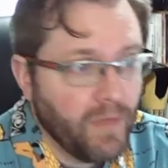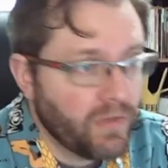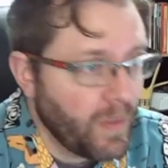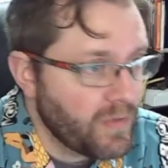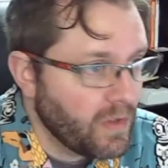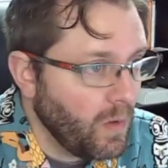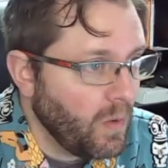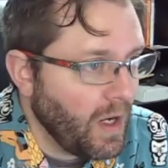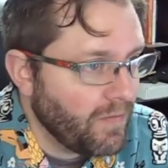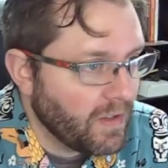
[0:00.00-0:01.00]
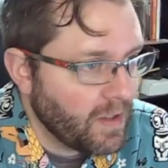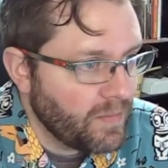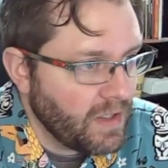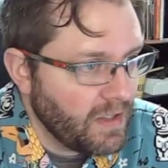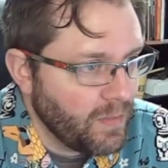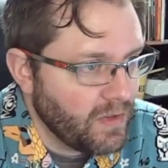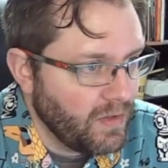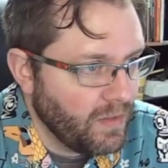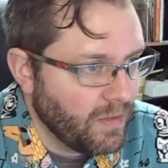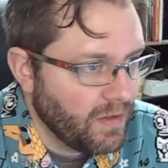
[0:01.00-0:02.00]
It's episode. Oh, I forgot to update the episode
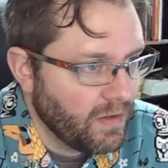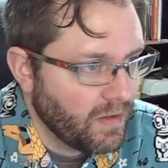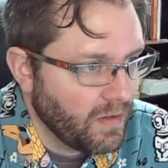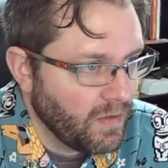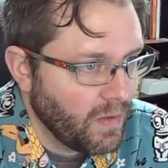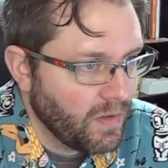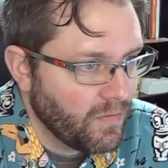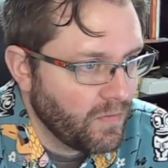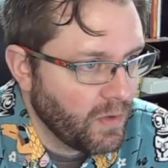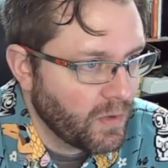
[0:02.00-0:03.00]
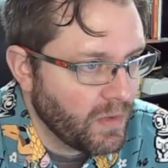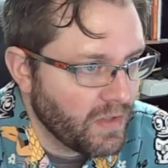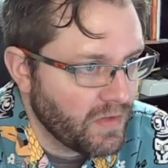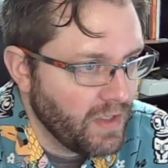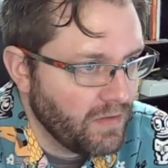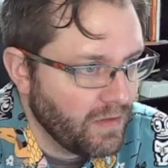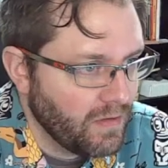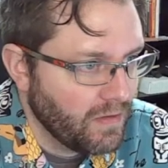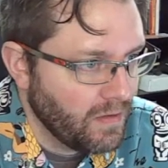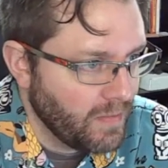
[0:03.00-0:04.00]
number. We're on 427.
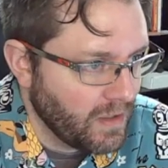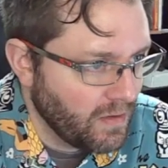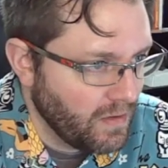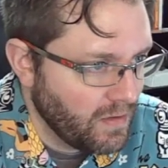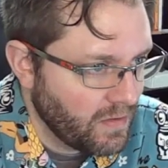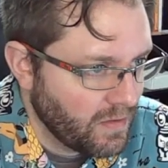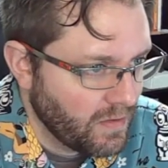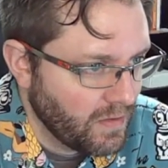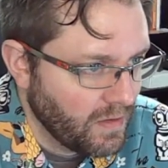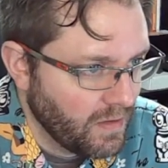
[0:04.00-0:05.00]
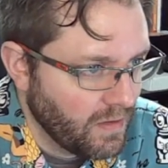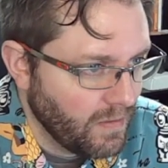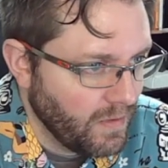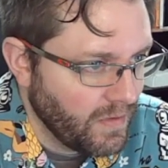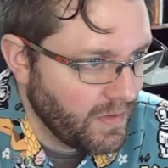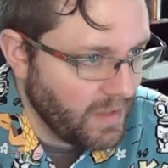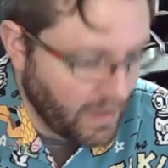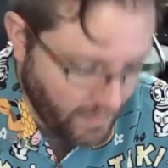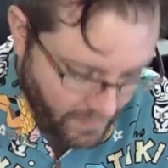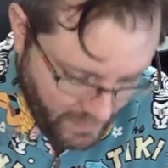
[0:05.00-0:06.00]
Oh, my goodness. One sec.
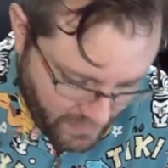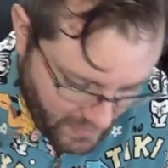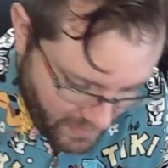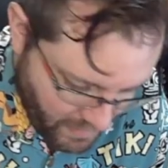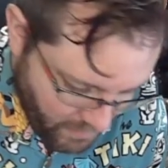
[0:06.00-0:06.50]
Let me fix that.